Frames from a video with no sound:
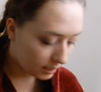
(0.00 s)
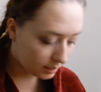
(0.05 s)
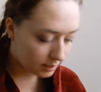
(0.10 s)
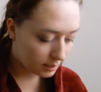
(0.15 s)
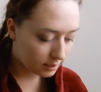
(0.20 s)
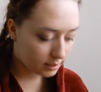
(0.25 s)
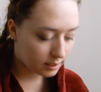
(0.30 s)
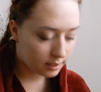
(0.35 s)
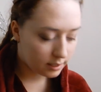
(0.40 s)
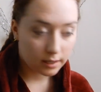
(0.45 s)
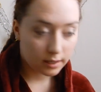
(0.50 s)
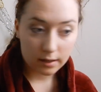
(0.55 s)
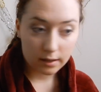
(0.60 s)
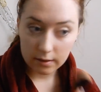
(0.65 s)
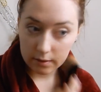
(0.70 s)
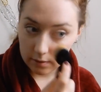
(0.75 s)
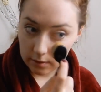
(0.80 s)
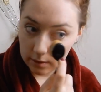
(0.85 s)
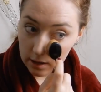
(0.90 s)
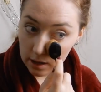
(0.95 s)
It is,
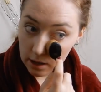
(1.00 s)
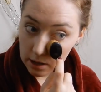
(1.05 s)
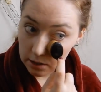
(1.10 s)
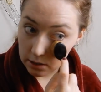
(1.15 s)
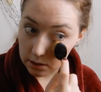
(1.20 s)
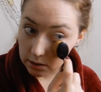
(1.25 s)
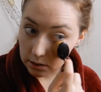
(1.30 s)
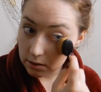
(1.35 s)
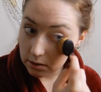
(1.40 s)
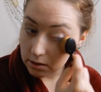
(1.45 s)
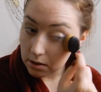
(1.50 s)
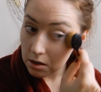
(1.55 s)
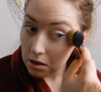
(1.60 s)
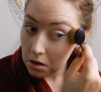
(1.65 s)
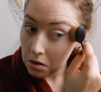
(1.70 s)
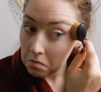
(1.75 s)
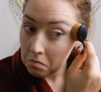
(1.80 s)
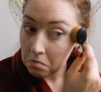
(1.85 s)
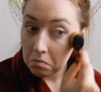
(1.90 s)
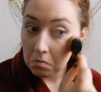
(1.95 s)
it's just,
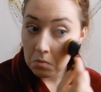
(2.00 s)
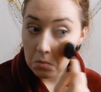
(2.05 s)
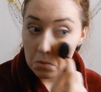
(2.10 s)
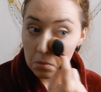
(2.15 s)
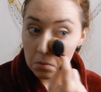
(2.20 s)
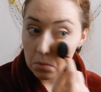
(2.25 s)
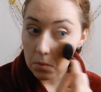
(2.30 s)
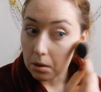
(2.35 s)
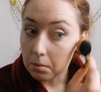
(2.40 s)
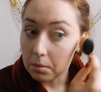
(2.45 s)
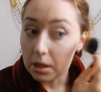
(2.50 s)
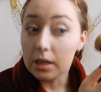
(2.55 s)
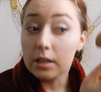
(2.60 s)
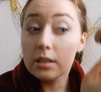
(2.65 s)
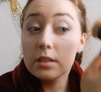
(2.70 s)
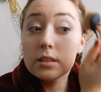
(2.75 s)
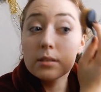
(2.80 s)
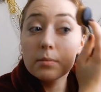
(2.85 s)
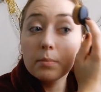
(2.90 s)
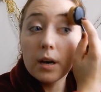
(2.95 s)
I mean,
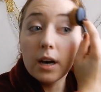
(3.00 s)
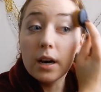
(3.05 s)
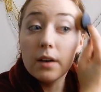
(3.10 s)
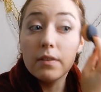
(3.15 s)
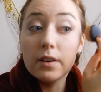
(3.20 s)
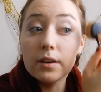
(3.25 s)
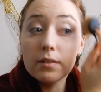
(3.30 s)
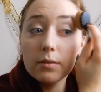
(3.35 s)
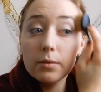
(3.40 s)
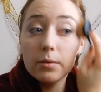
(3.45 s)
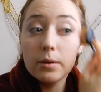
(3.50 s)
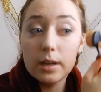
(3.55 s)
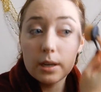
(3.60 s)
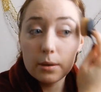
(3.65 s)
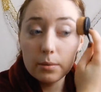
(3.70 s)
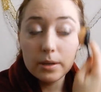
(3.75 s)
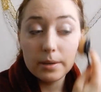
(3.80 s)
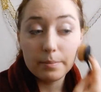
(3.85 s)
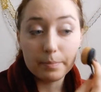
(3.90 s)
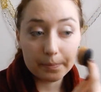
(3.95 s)
it's just perfect for what
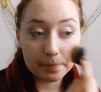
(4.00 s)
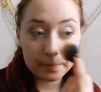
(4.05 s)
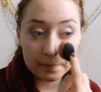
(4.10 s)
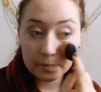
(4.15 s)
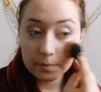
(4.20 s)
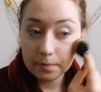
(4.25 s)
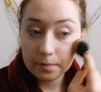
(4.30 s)
I want.